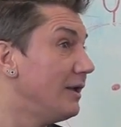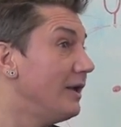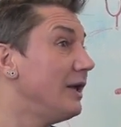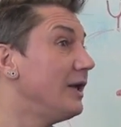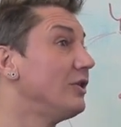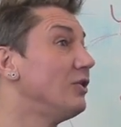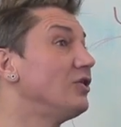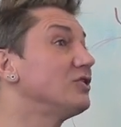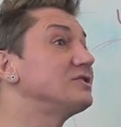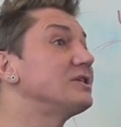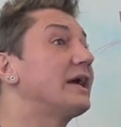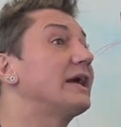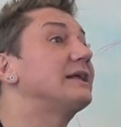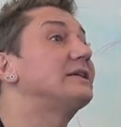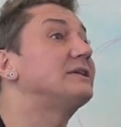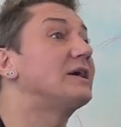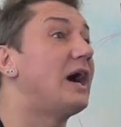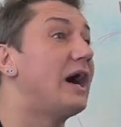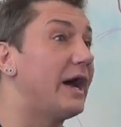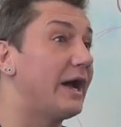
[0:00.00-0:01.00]
It looks like a
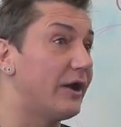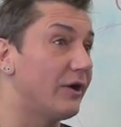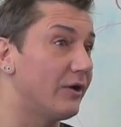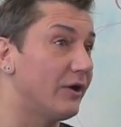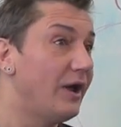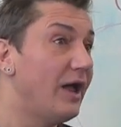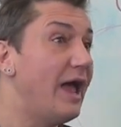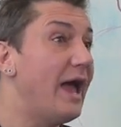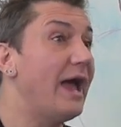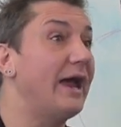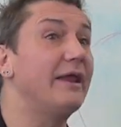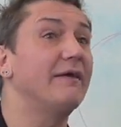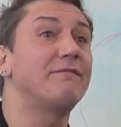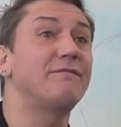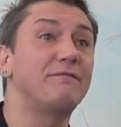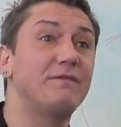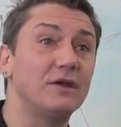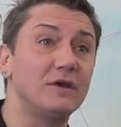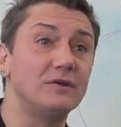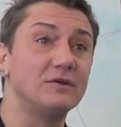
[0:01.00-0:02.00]
tire. And it
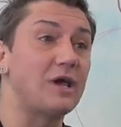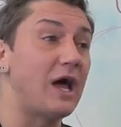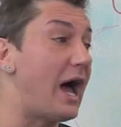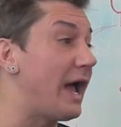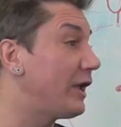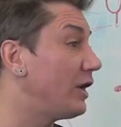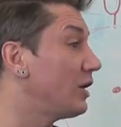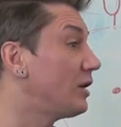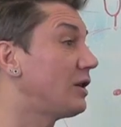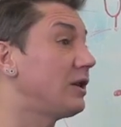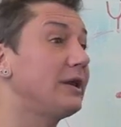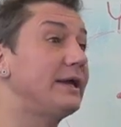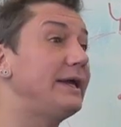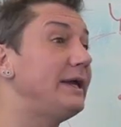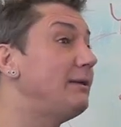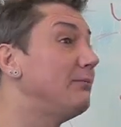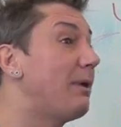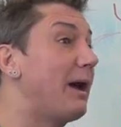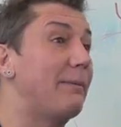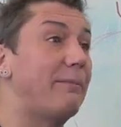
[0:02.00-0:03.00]
feels... I could
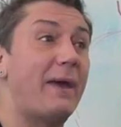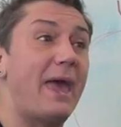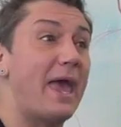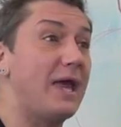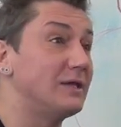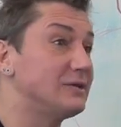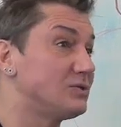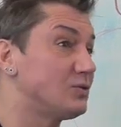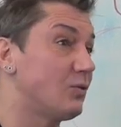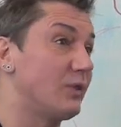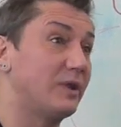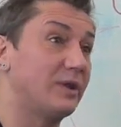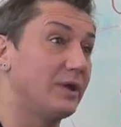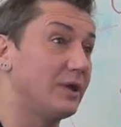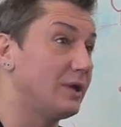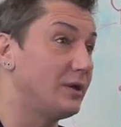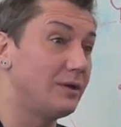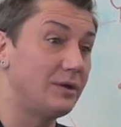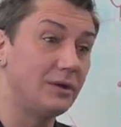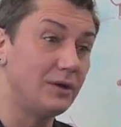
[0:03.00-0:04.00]
clean my pans with
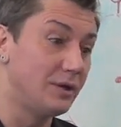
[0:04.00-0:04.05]
it.